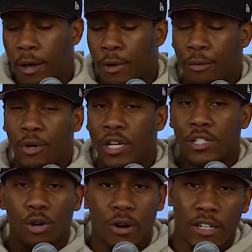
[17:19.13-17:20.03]
Like when he's
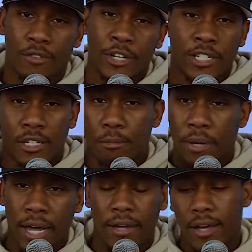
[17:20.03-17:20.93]
aggressive into the
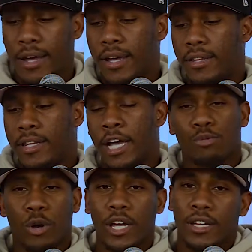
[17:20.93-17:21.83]
paint, that's
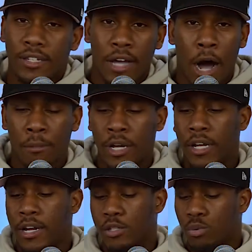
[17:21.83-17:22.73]
where he can dominate.
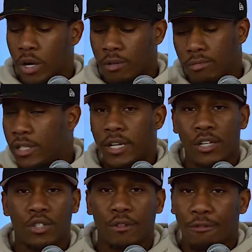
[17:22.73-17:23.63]
That's where he's getting
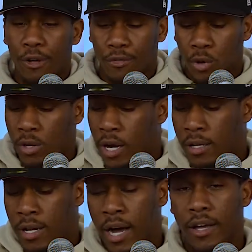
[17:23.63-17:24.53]
to the free throw line a
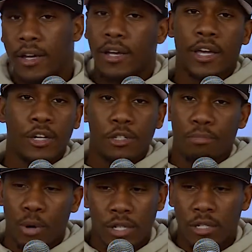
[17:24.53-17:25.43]
lot, getting his
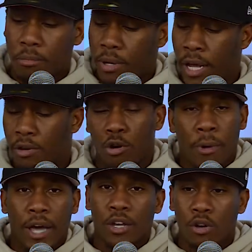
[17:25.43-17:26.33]
points in the paint.
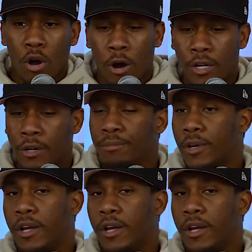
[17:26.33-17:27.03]
Nobody can guard him.